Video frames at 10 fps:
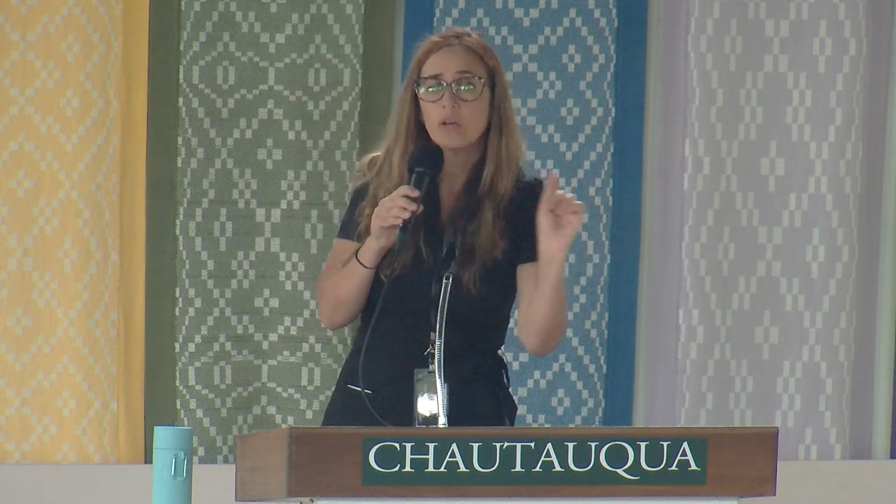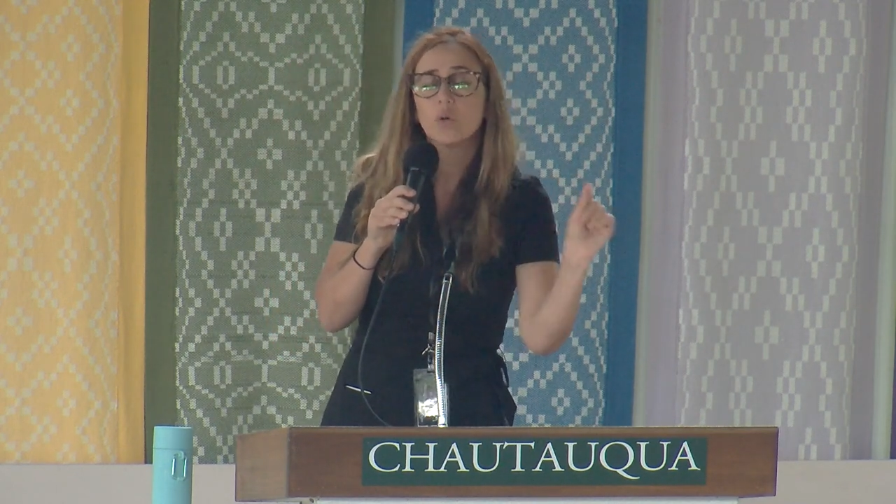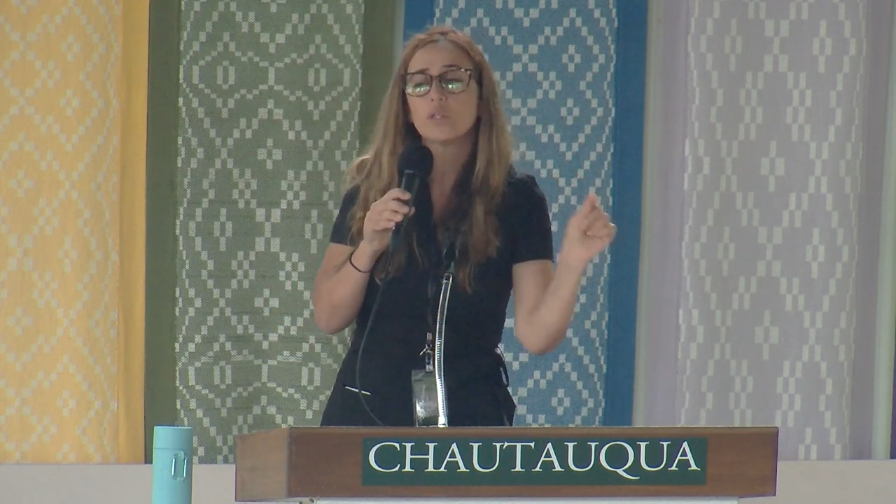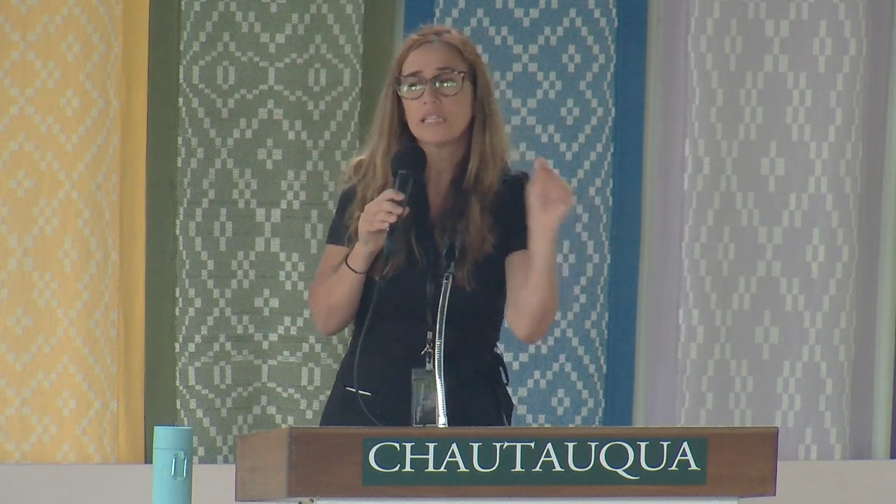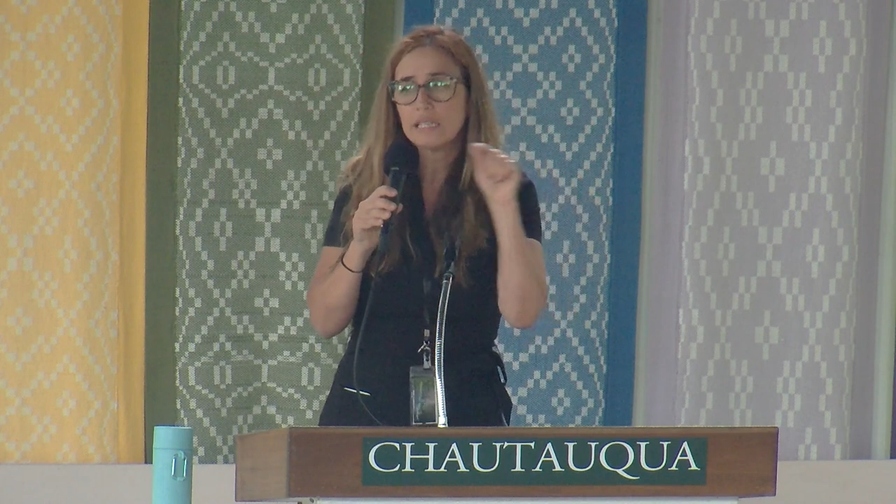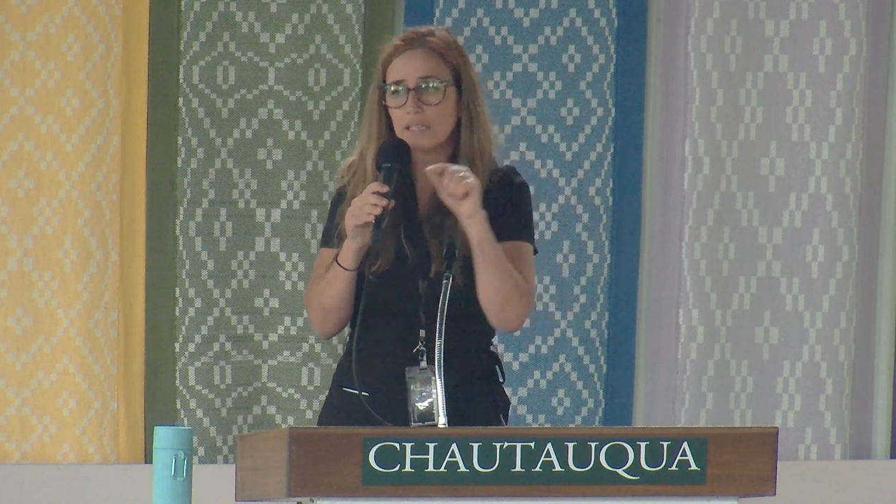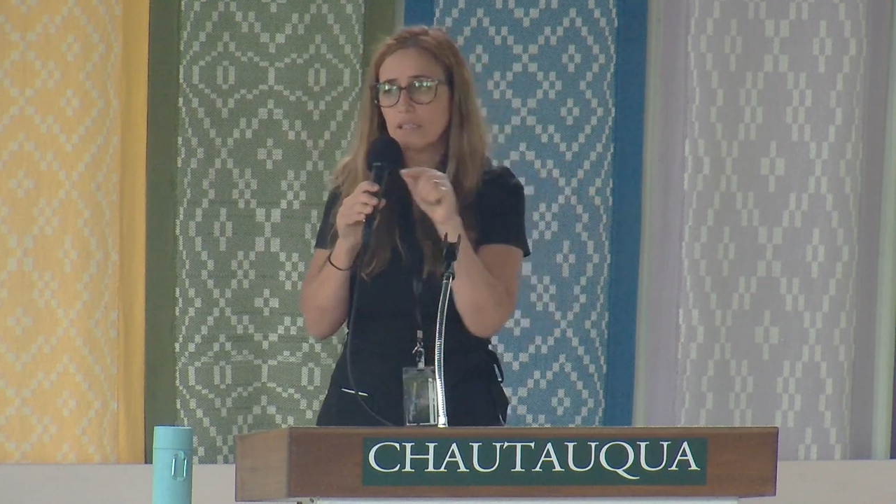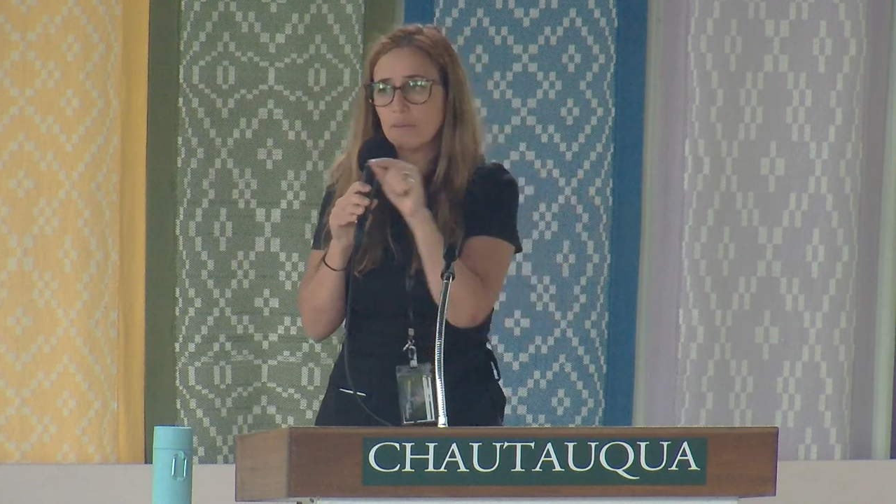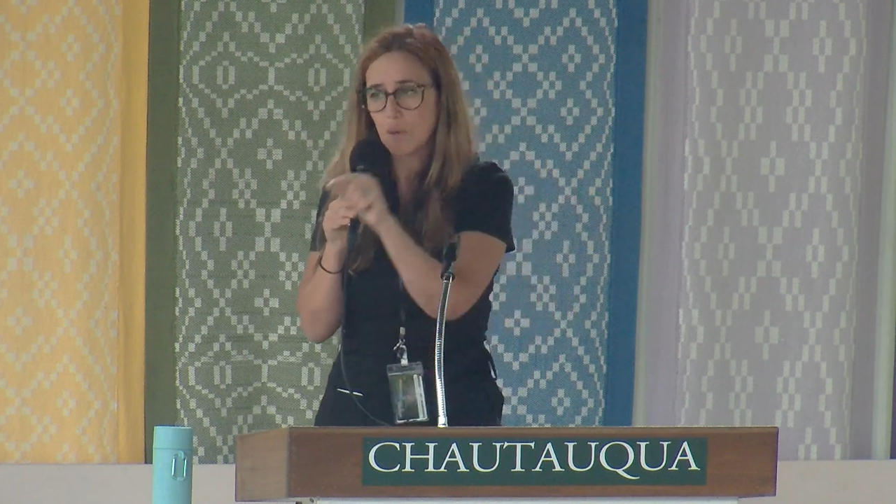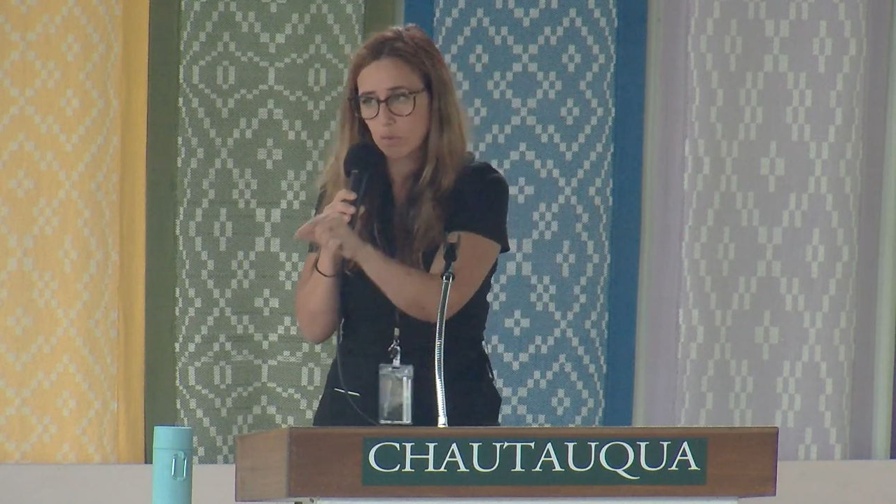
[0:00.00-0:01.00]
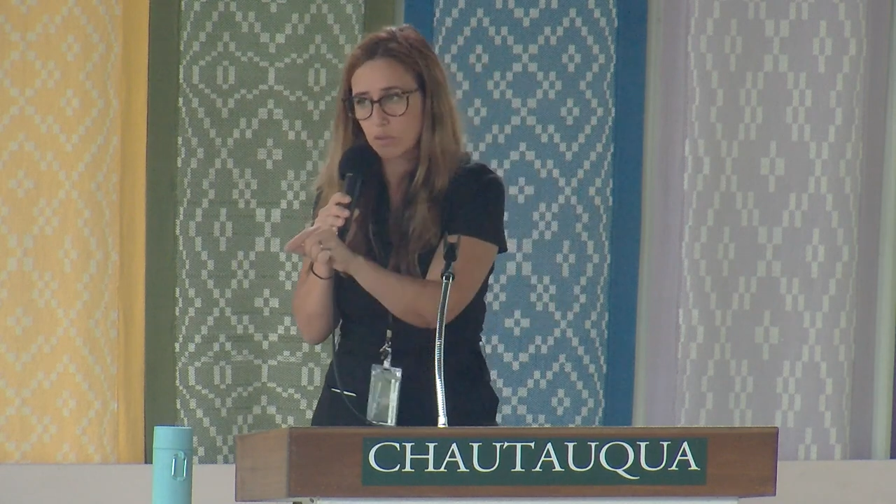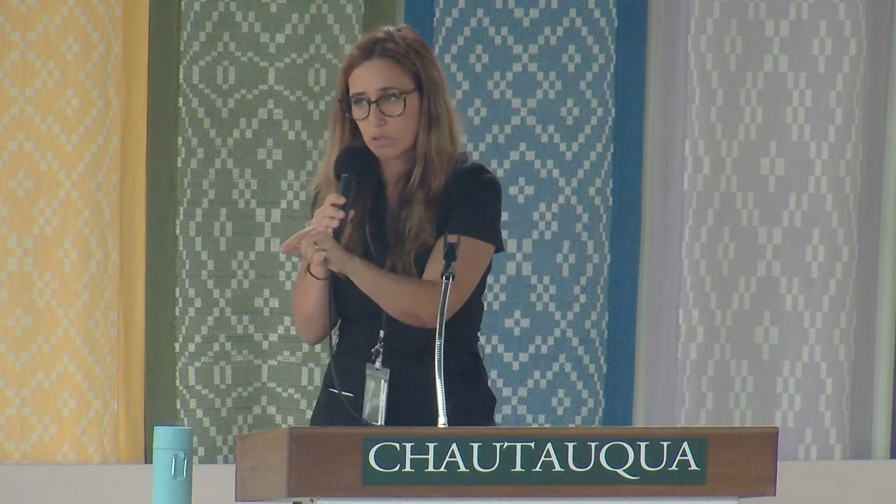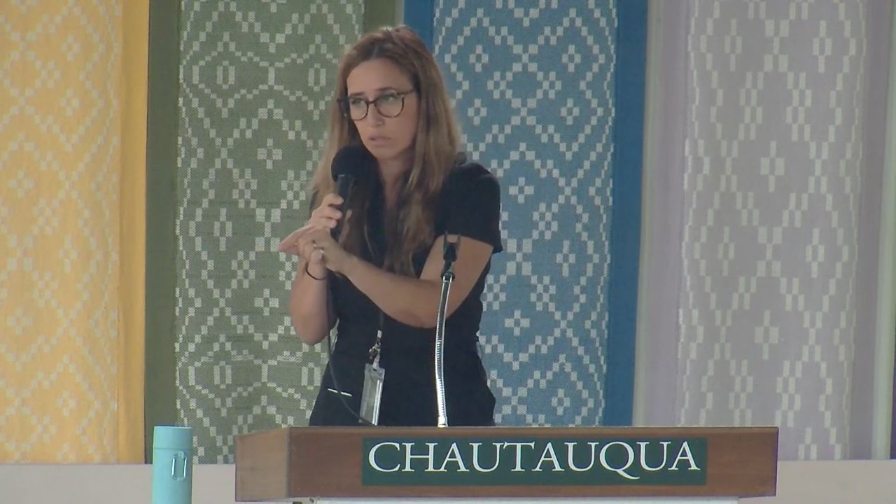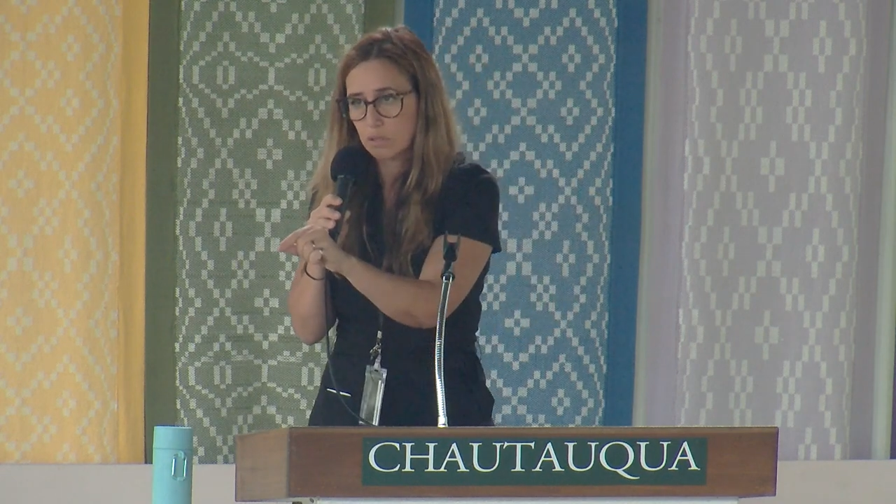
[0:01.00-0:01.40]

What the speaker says: who needed it the most.